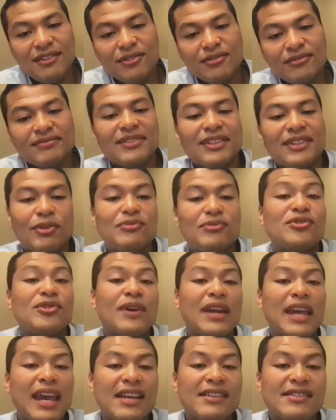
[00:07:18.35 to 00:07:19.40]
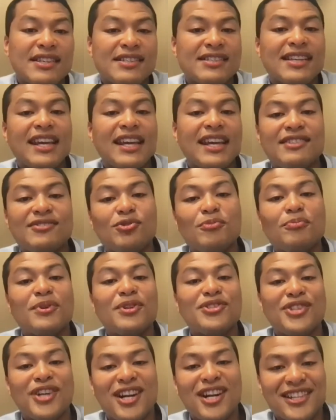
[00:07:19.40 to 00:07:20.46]
On some cases, it is
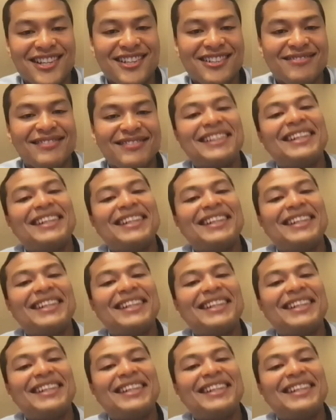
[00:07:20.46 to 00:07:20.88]
supercharging